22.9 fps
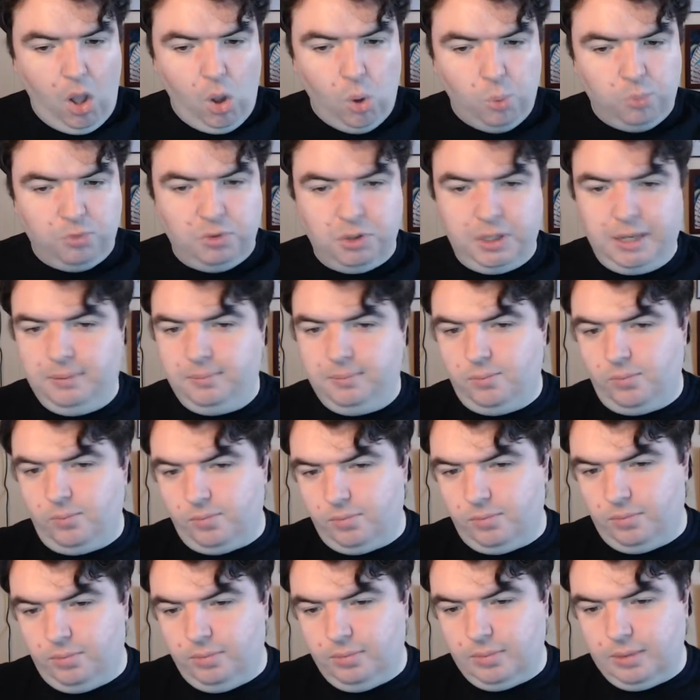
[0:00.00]
hopefully,
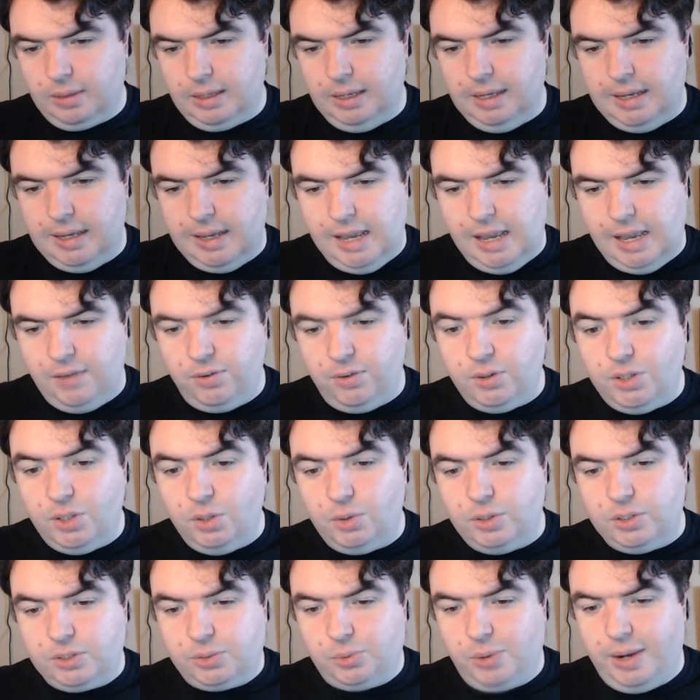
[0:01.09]
if you do
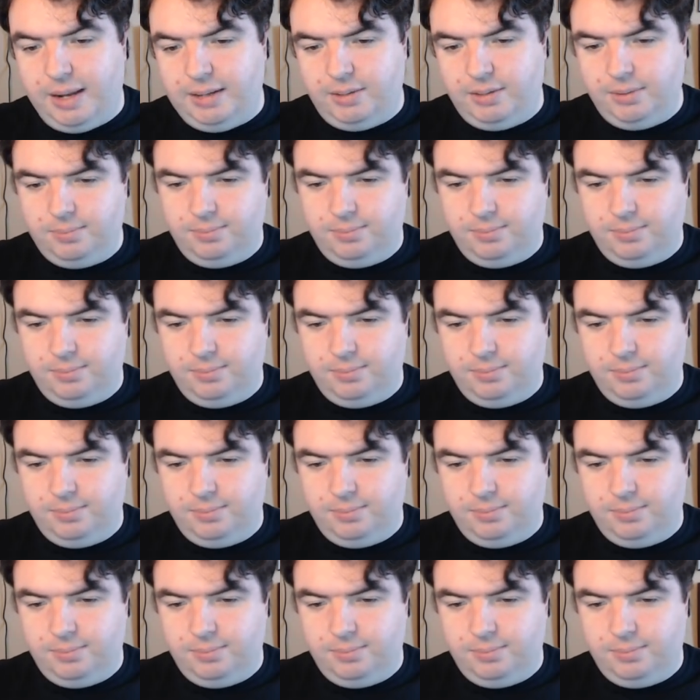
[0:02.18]
this right.